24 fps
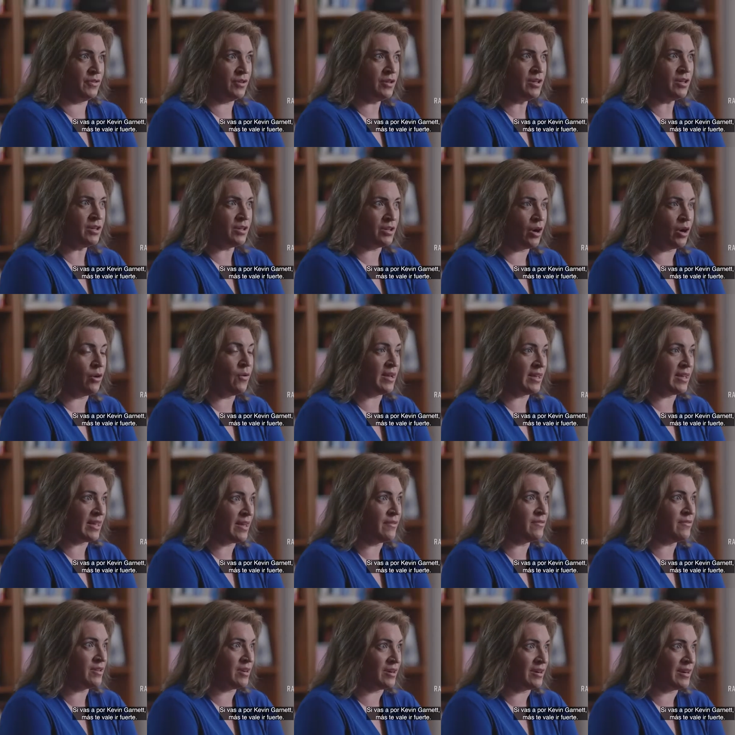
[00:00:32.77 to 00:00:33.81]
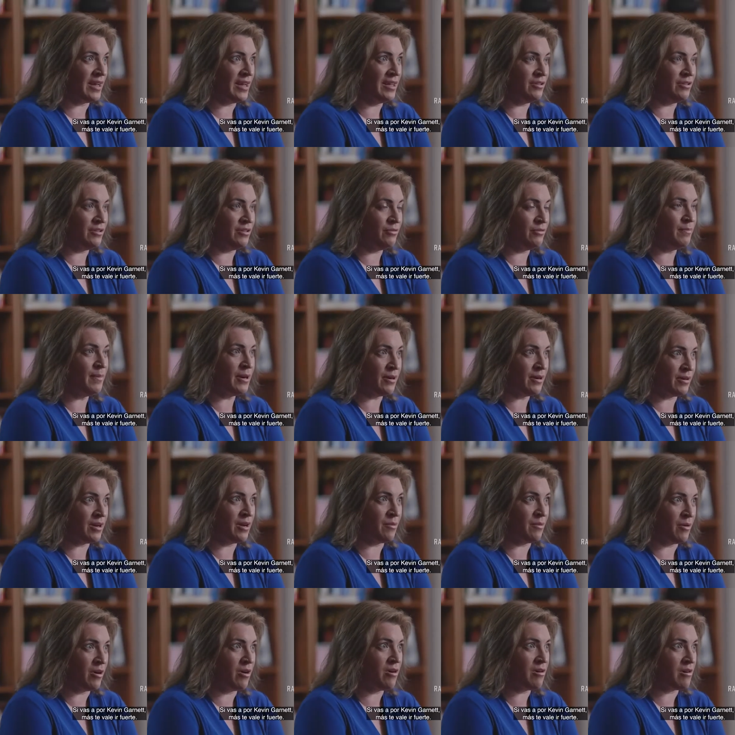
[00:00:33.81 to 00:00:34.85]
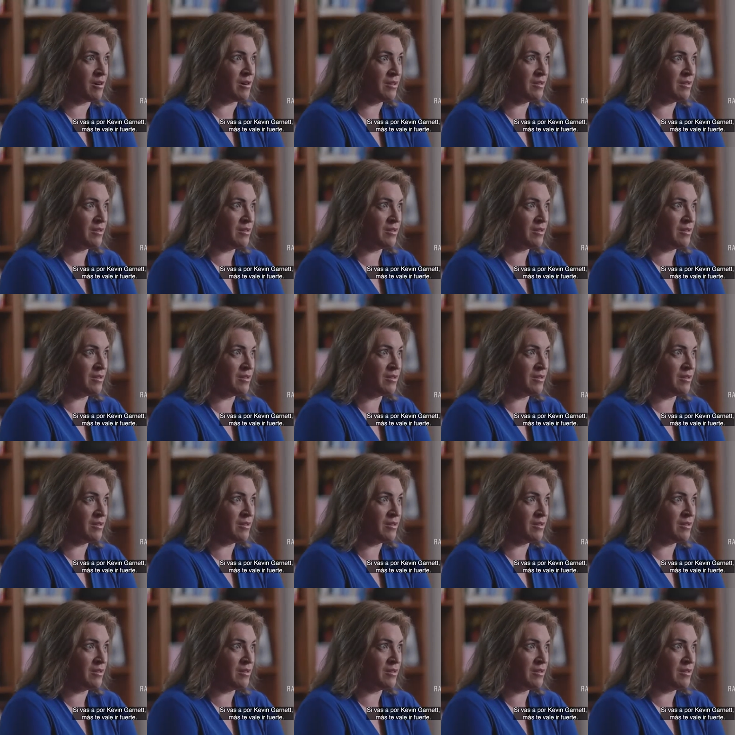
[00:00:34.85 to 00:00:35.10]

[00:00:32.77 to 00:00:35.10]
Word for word: going to go at Kevin Garnett, you better come hard.